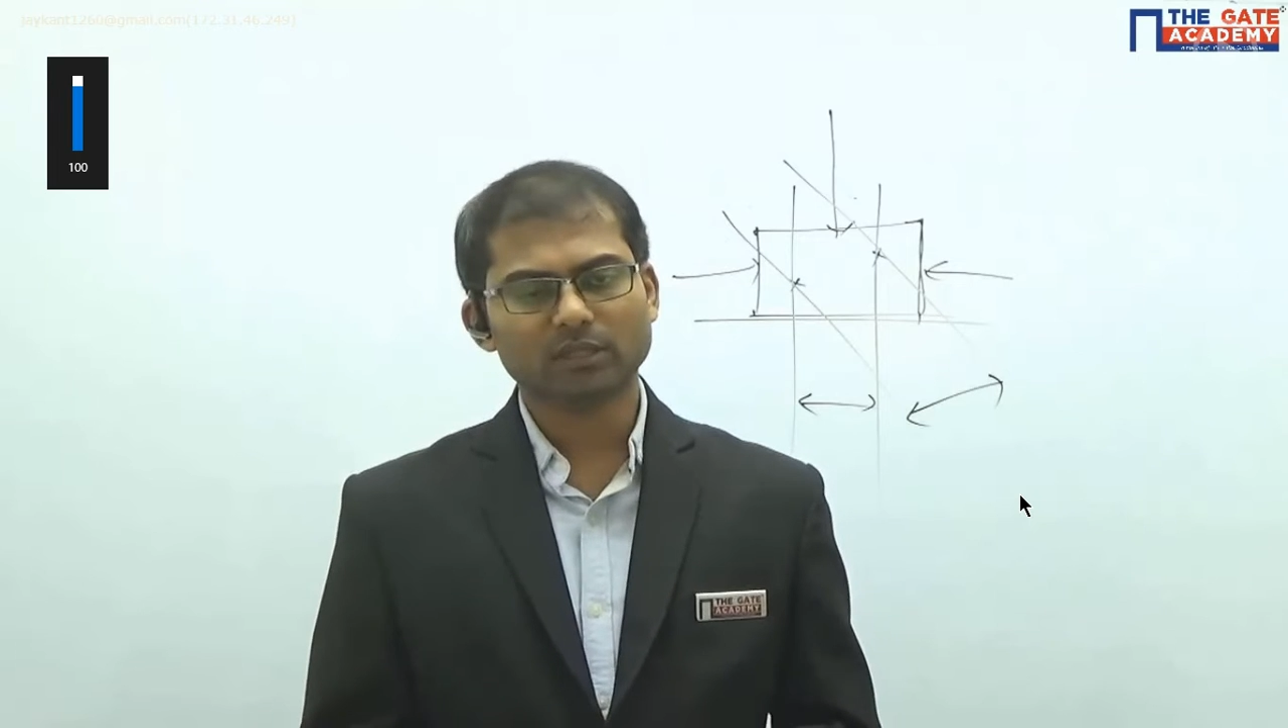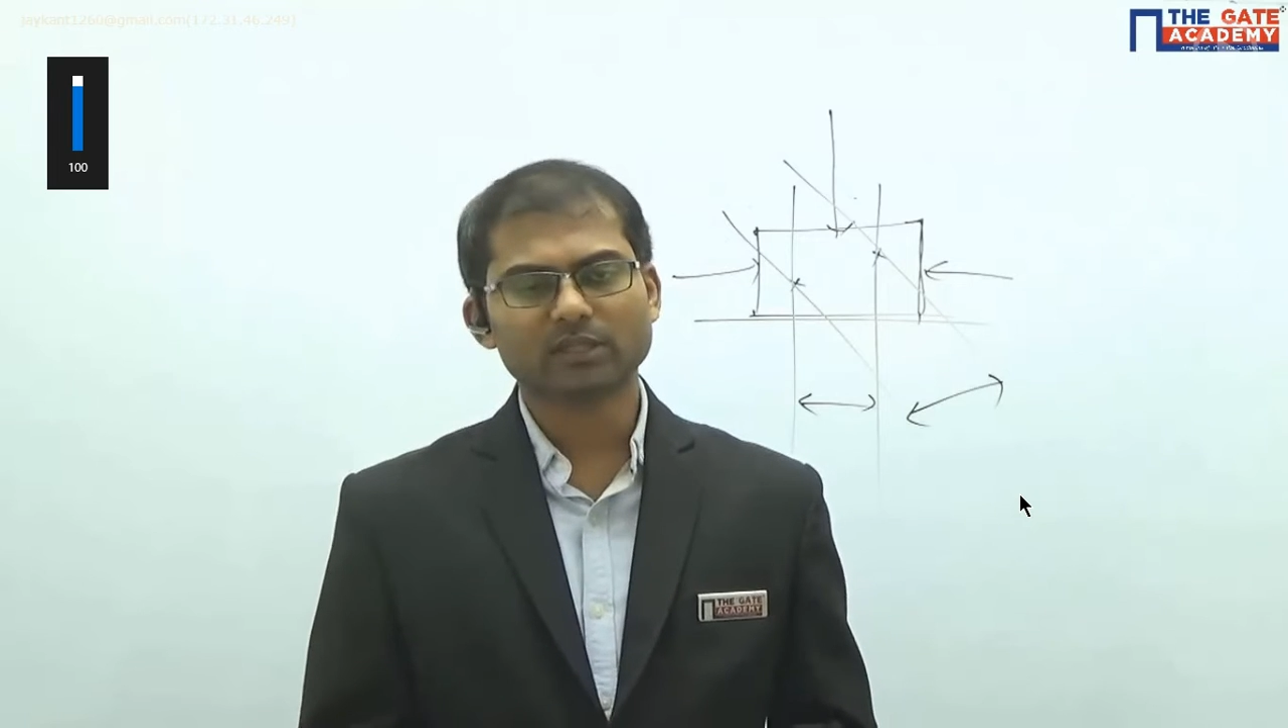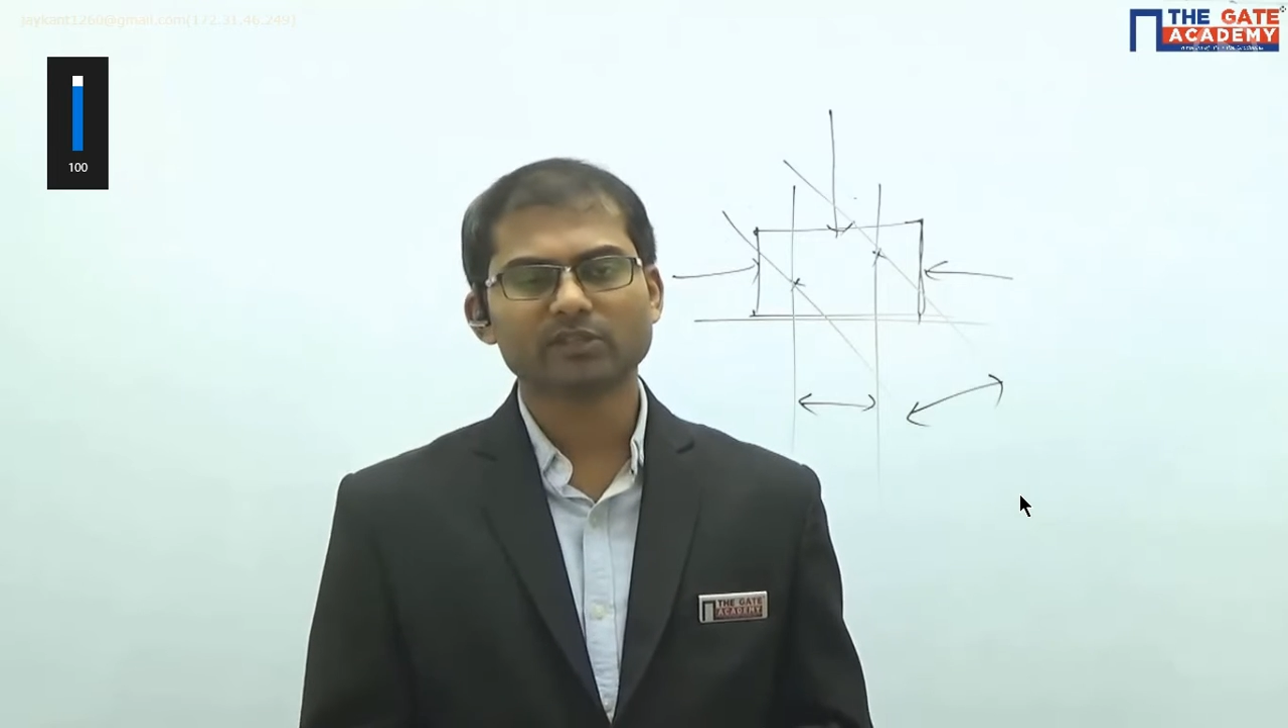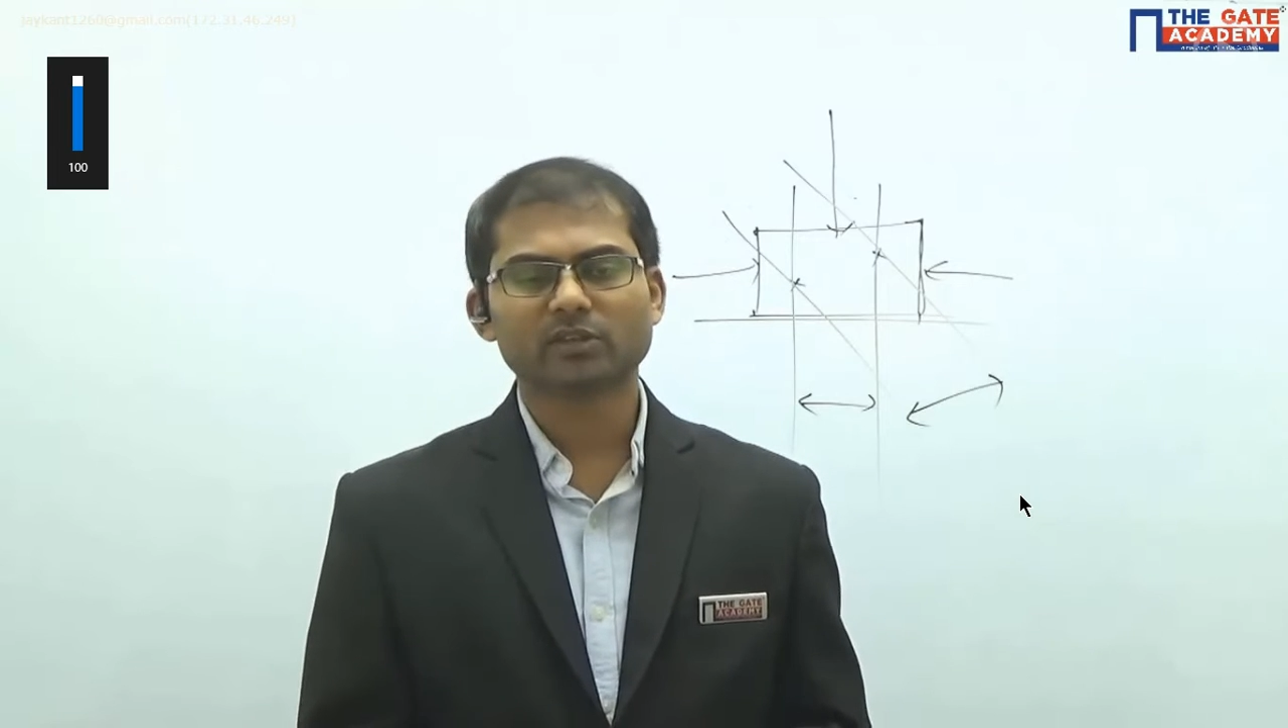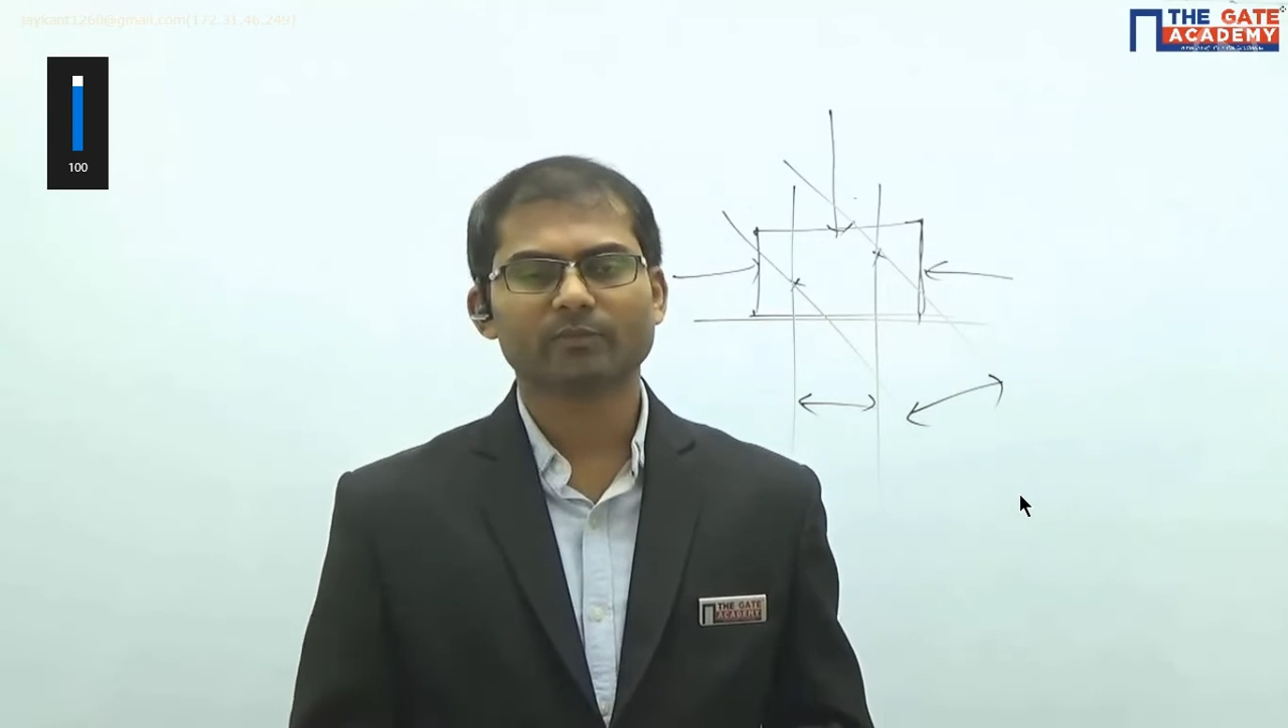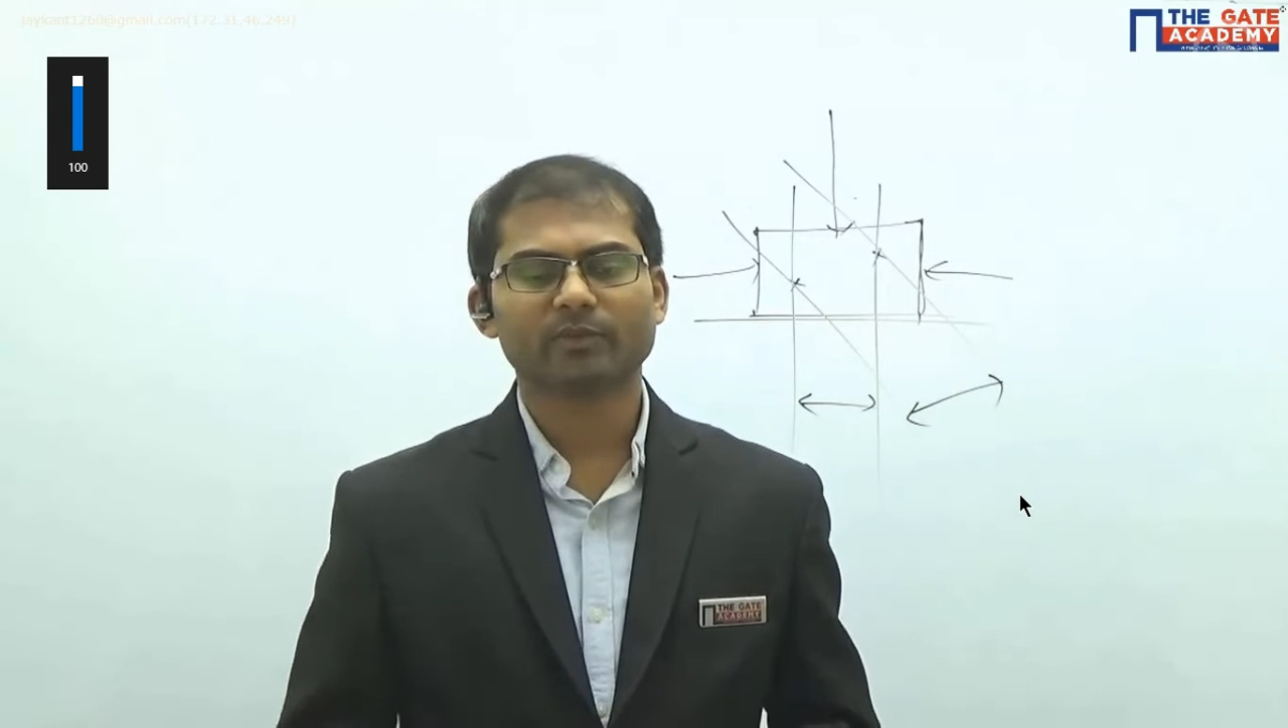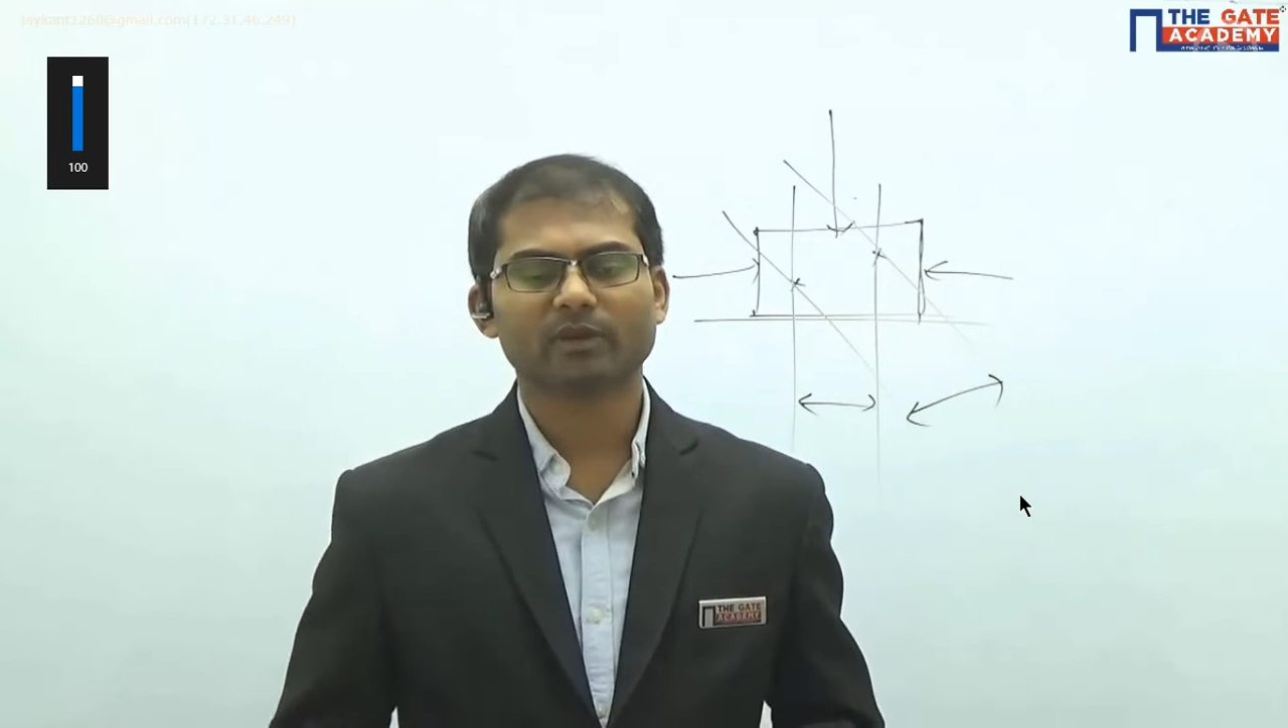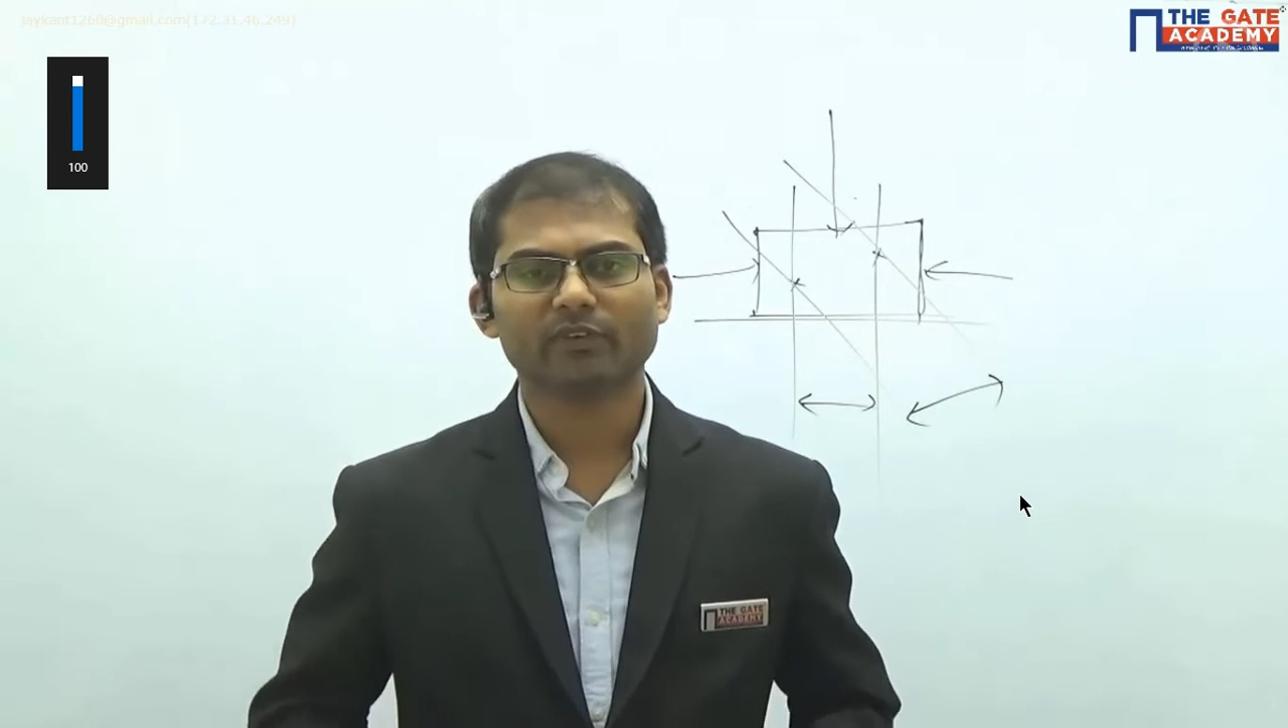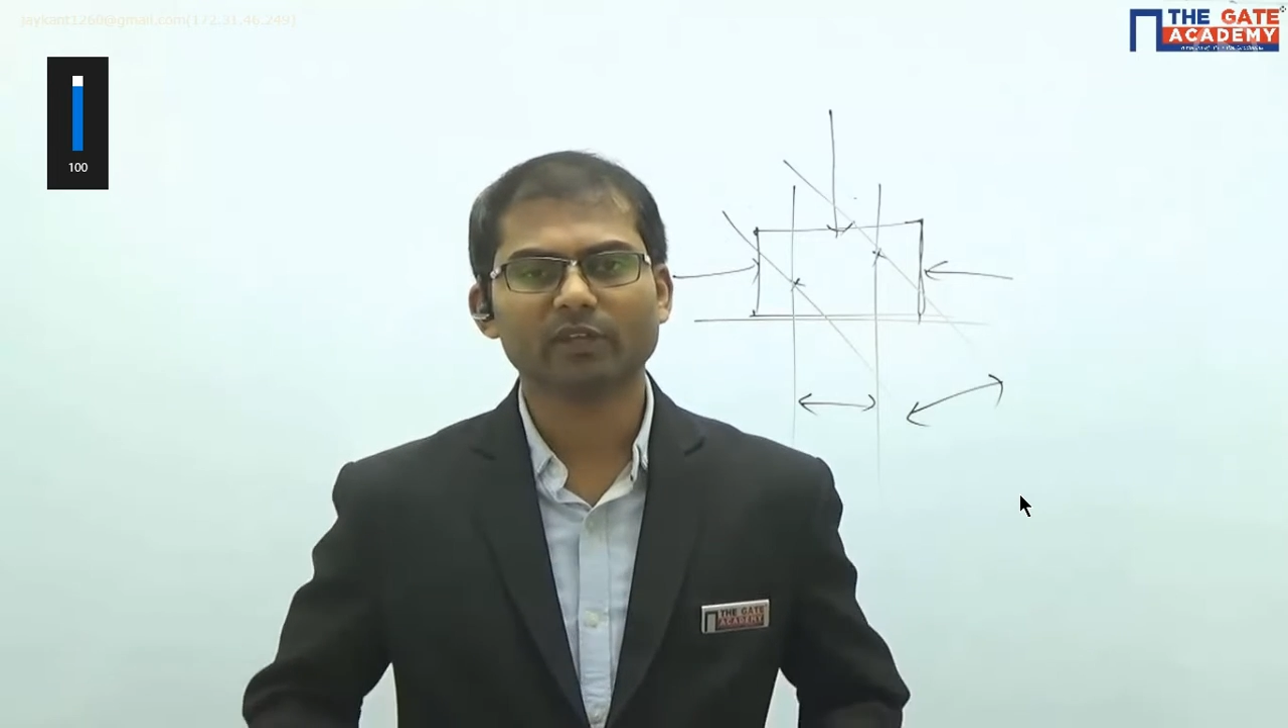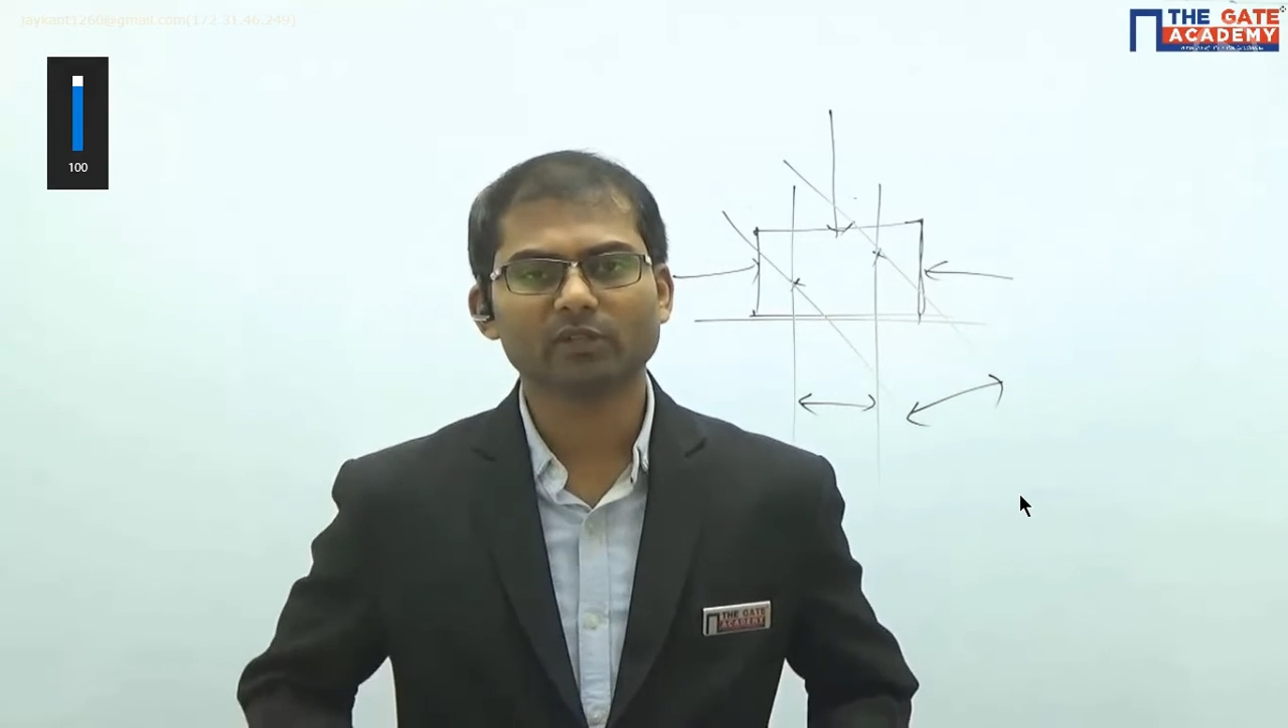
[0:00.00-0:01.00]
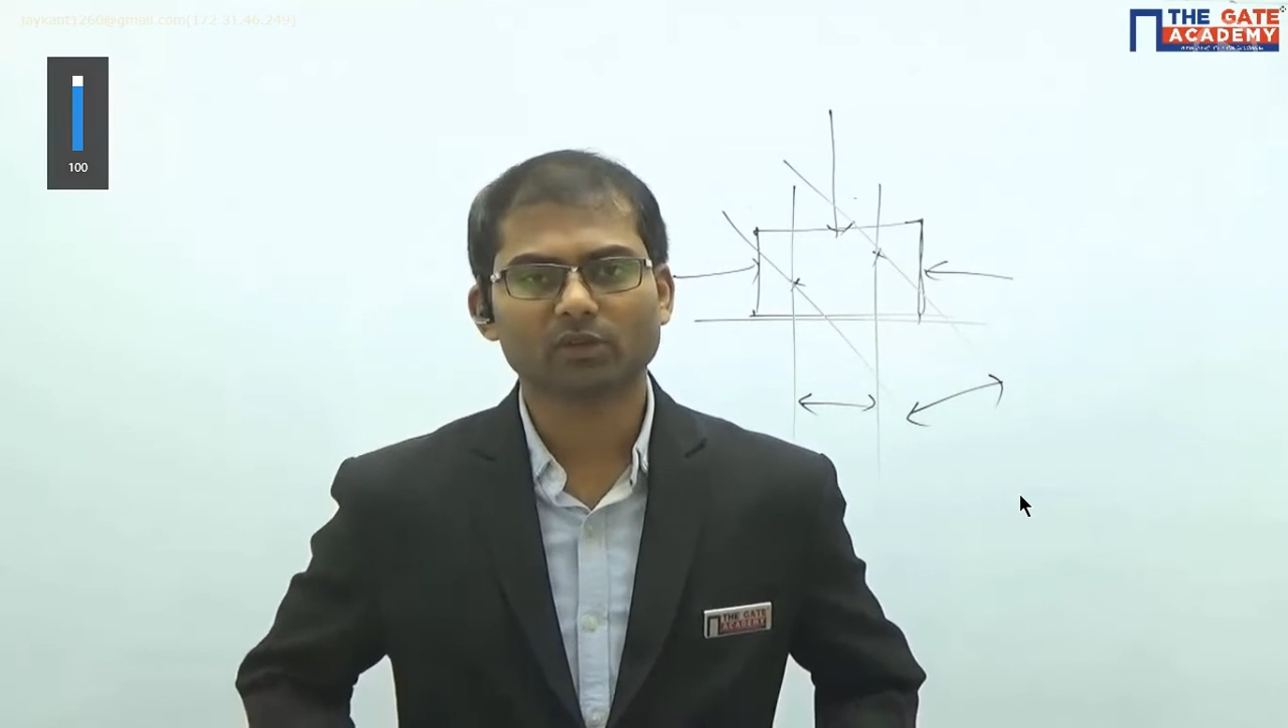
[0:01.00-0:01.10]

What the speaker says: theories of failure